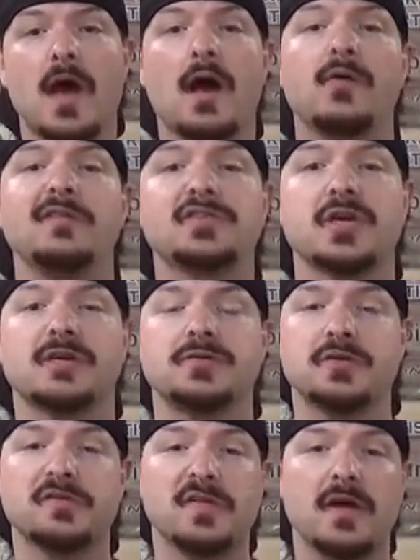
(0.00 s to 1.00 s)
Always challenge
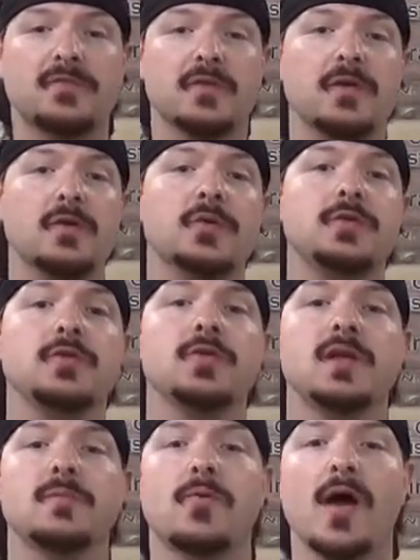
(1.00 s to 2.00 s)
yourself to new and
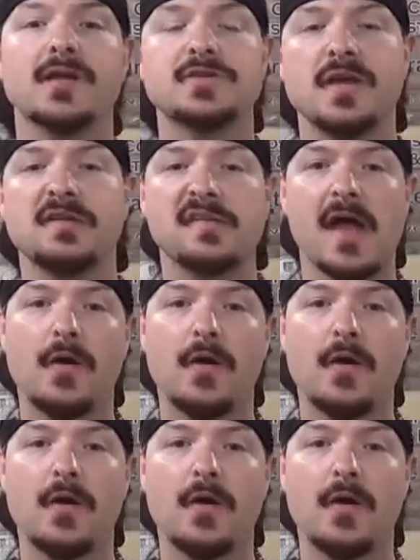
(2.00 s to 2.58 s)
unique projects.